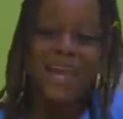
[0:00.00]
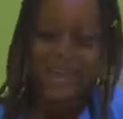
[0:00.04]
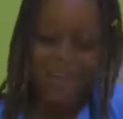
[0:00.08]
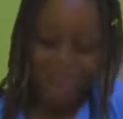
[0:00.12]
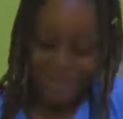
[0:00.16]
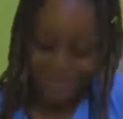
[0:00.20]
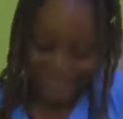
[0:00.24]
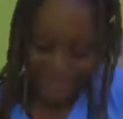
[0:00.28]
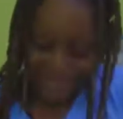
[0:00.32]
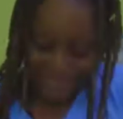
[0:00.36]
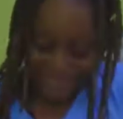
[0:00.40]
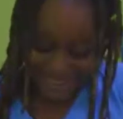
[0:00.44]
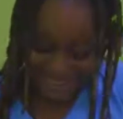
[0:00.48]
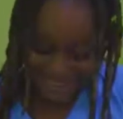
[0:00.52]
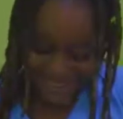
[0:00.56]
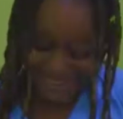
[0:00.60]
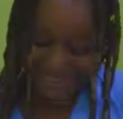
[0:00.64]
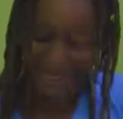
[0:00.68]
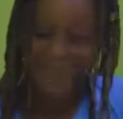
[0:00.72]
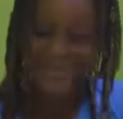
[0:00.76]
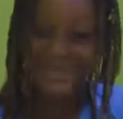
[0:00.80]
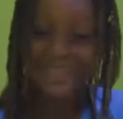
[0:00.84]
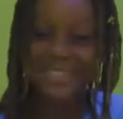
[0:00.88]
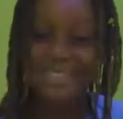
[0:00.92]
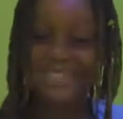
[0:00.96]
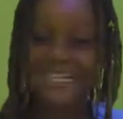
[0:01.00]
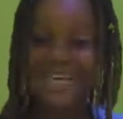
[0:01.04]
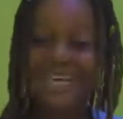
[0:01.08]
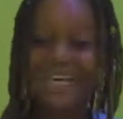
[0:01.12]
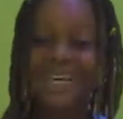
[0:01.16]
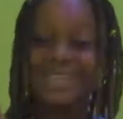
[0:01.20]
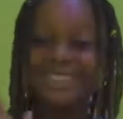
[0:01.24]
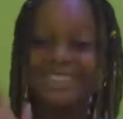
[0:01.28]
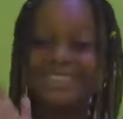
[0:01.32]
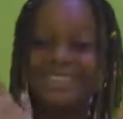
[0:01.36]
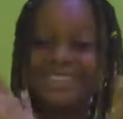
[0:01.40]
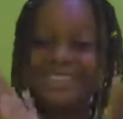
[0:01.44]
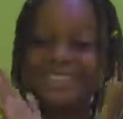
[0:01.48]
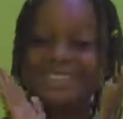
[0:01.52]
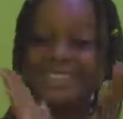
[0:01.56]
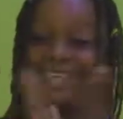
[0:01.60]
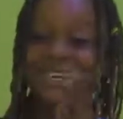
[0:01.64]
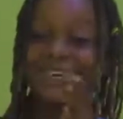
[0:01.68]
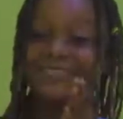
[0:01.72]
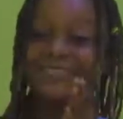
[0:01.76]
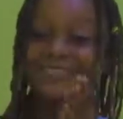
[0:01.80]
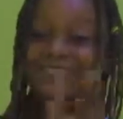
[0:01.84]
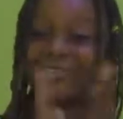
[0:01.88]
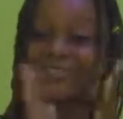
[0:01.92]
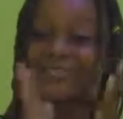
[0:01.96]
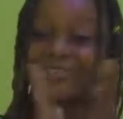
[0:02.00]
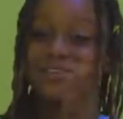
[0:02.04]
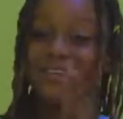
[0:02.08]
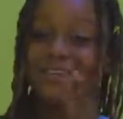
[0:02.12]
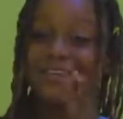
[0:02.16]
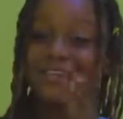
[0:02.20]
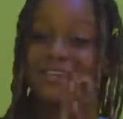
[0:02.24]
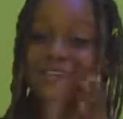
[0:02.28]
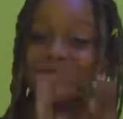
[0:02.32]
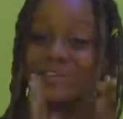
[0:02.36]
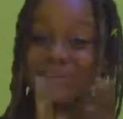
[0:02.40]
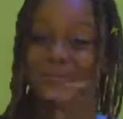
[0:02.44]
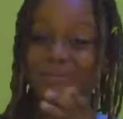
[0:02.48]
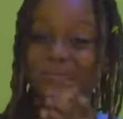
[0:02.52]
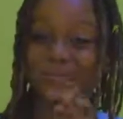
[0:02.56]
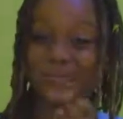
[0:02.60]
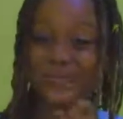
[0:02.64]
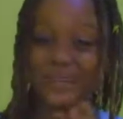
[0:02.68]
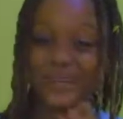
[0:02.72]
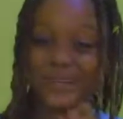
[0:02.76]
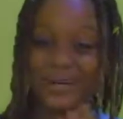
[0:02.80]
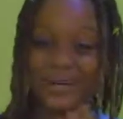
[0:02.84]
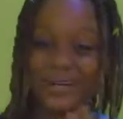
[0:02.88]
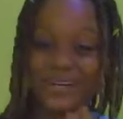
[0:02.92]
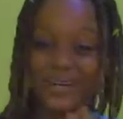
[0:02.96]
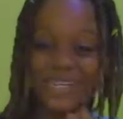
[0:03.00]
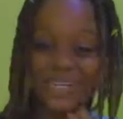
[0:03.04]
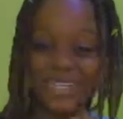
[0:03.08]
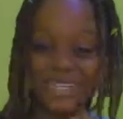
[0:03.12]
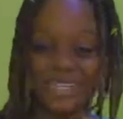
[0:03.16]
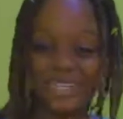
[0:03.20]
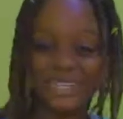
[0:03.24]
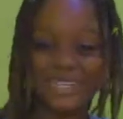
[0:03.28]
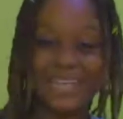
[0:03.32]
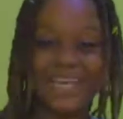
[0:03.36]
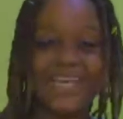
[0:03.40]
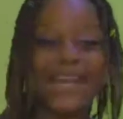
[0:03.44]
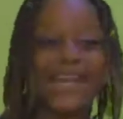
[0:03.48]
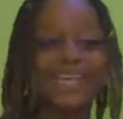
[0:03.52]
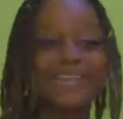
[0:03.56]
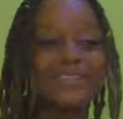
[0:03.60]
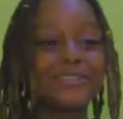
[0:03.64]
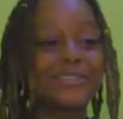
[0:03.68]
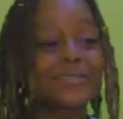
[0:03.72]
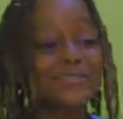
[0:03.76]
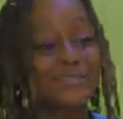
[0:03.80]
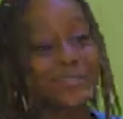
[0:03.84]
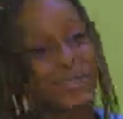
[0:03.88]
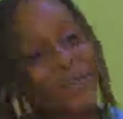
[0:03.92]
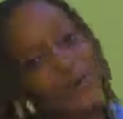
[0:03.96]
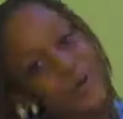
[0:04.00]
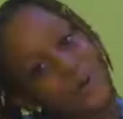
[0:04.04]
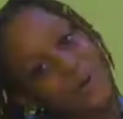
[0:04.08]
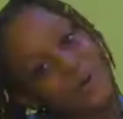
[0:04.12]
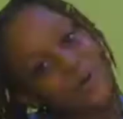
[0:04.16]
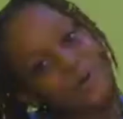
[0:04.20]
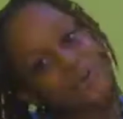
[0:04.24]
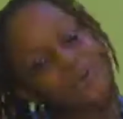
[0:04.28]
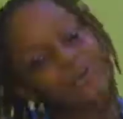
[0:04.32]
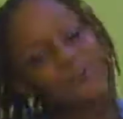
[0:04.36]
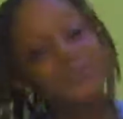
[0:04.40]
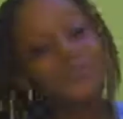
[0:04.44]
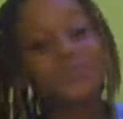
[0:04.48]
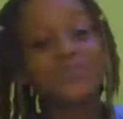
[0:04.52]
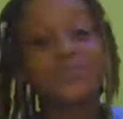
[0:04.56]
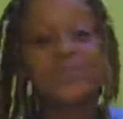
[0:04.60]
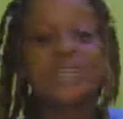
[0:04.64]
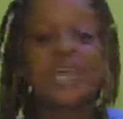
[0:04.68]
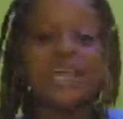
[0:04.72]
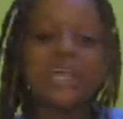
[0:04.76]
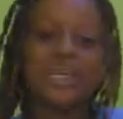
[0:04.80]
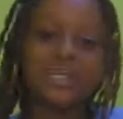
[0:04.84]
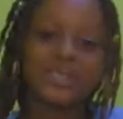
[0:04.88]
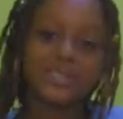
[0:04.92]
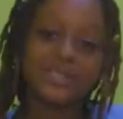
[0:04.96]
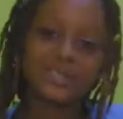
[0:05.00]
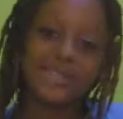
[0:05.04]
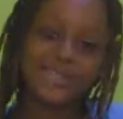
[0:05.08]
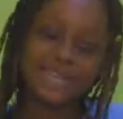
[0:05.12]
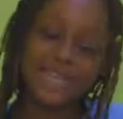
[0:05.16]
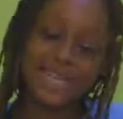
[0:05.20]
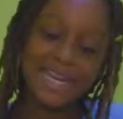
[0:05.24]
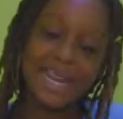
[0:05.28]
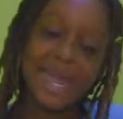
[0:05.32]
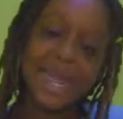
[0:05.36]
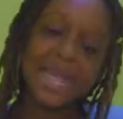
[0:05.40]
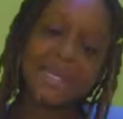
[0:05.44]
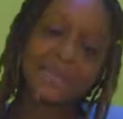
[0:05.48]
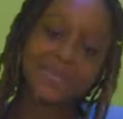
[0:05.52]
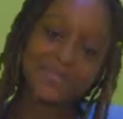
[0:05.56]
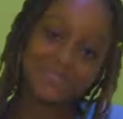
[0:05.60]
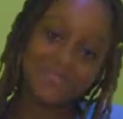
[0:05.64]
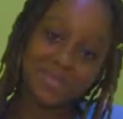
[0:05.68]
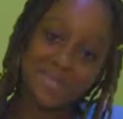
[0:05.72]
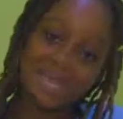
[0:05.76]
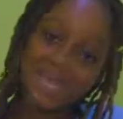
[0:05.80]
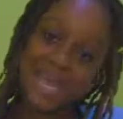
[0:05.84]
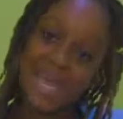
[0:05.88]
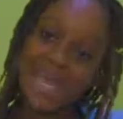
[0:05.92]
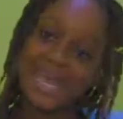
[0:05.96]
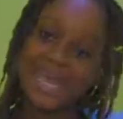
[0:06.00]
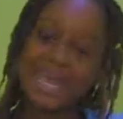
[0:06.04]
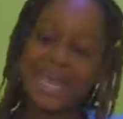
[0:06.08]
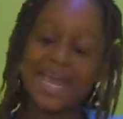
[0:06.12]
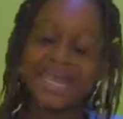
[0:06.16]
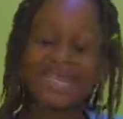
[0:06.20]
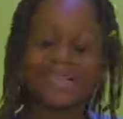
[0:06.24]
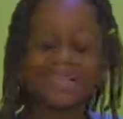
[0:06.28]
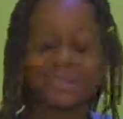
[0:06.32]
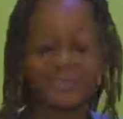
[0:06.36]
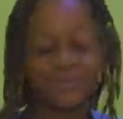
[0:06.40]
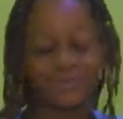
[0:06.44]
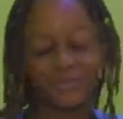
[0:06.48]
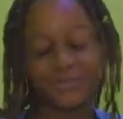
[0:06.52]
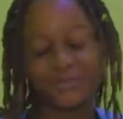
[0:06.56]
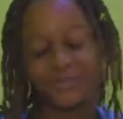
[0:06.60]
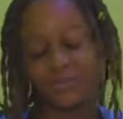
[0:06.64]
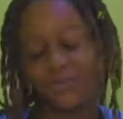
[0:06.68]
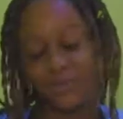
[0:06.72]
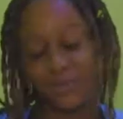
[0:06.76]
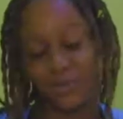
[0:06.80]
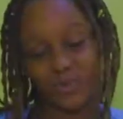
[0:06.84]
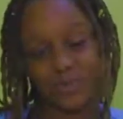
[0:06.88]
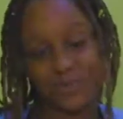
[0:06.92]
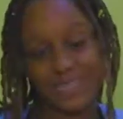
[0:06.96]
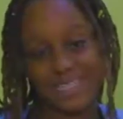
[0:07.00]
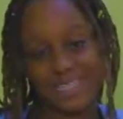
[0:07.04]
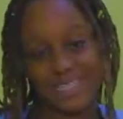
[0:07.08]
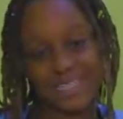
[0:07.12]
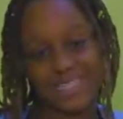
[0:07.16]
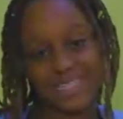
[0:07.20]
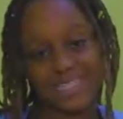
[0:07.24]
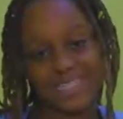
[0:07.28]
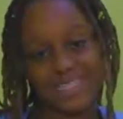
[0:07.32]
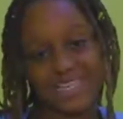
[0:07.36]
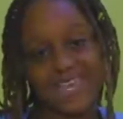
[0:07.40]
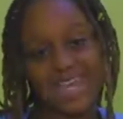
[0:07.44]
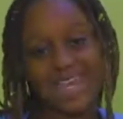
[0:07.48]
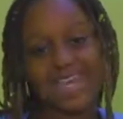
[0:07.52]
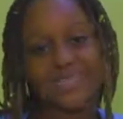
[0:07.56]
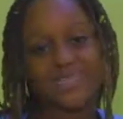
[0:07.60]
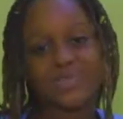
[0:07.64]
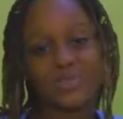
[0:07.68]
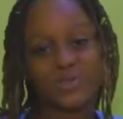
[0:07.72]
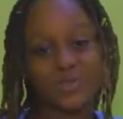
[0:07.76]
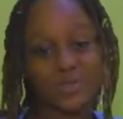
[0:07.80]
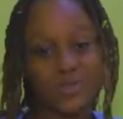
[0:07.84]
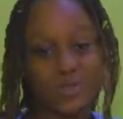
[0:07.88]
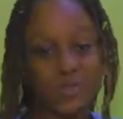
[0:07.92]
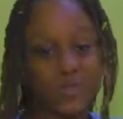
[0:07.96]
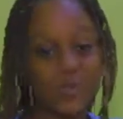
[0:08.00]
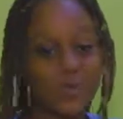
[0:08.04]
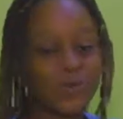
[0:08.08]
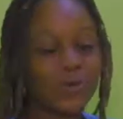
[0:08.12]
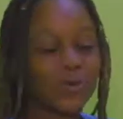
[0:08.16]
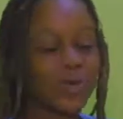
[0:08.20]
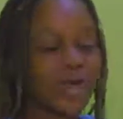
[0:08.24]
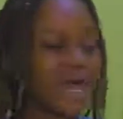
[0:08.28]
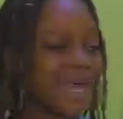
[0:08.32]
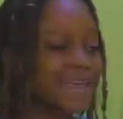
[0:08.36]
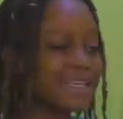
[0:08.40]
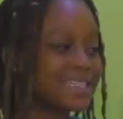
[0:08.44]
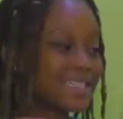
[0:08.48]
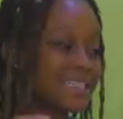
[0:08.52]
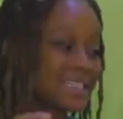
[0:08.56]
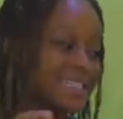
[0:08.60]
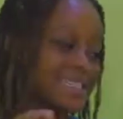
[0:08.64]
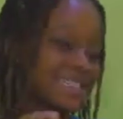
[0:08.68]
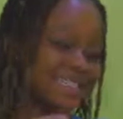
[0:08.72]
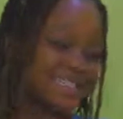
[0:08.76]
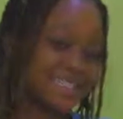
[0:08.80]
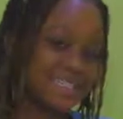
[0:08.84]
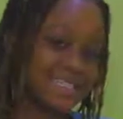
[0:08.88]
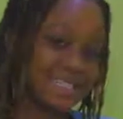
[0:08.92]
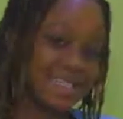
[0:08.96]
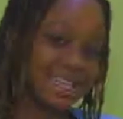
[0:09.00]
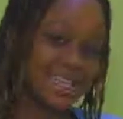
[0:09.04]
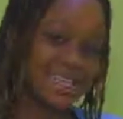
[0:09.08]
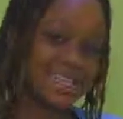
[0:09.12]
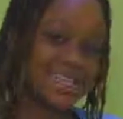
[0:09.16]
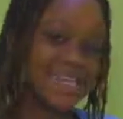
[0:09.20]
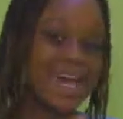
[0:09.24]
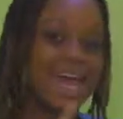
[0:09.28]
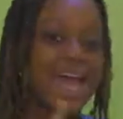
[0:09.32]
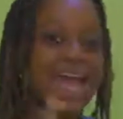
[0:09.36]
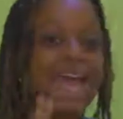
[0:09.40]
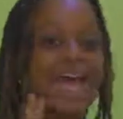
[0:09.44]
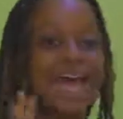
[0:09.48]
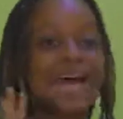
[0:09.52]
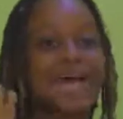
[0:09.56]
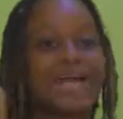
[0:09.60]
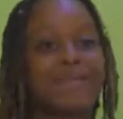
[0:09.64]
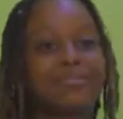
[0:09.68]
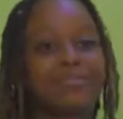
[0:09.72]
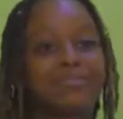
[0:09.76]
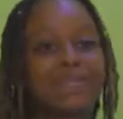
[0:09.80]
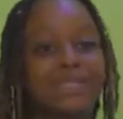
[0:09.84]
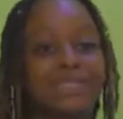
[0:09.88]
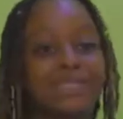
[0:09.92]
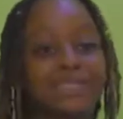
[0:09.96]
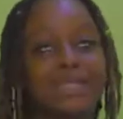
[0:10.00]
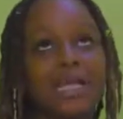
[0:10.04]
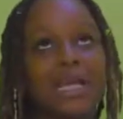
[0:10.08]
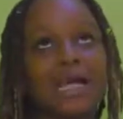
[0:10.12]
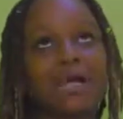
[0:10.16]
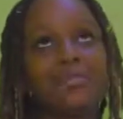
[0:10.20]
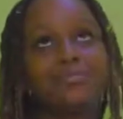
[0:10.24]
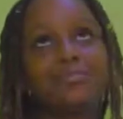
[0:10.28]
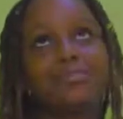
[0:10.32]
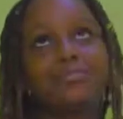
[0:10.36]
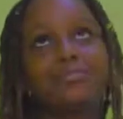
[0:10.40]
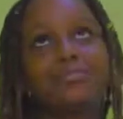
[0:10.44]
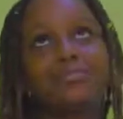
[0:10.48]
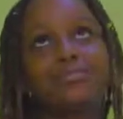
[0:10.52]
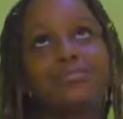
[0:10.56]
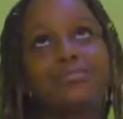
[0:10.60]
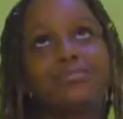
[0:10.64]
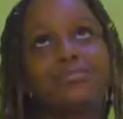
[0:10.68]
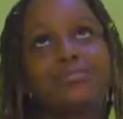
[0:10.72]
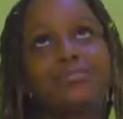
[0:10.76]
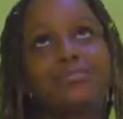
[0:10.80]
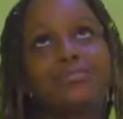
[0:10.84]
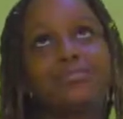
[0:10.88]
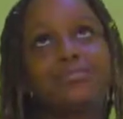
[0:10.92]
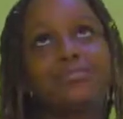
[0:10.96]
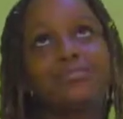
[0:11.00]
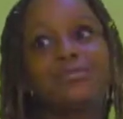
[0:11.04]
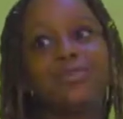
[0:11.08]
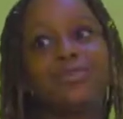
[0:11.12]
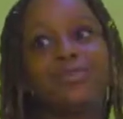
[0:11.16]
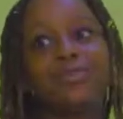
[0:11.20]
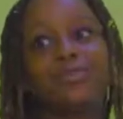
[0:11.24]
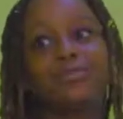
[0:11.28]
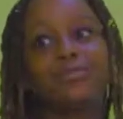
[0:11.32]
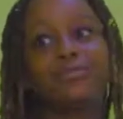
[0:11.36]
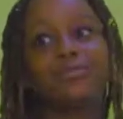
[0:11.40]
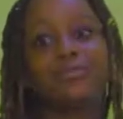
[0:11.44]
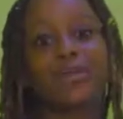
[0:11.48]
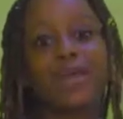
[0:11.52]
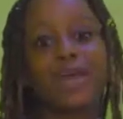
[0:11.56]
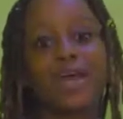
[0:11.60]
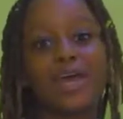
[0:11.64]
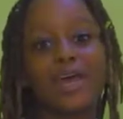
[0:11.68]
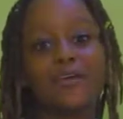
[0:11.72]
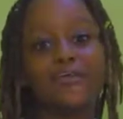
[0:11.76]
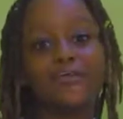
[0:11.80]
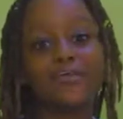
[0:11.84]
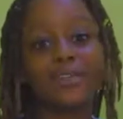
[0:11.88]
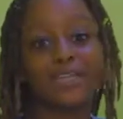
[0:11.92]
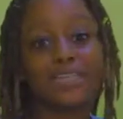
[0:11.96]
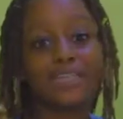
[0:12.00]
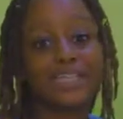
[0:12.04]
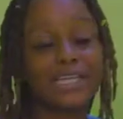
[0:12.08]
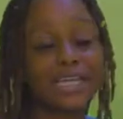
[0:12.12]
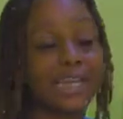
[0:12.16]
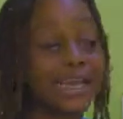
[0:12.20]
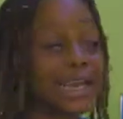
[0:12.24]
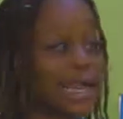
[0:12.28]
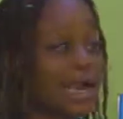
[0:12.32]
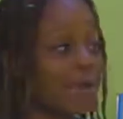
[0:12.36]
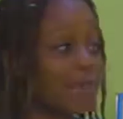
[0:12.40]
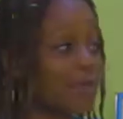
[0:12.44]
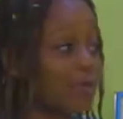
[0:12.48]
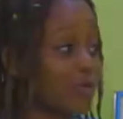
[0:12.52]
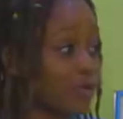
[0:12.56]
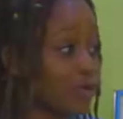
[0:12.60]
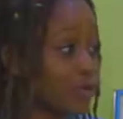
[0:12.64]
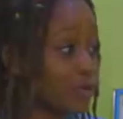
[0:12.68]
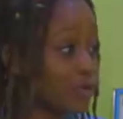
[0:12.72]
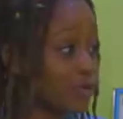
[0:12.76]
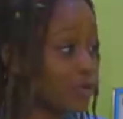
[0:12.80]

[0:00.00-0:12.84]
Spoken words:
Dr. Louisa deserves a round of applause. So, you see, like me, I like sweets. So, as she said, I must come for checkup or...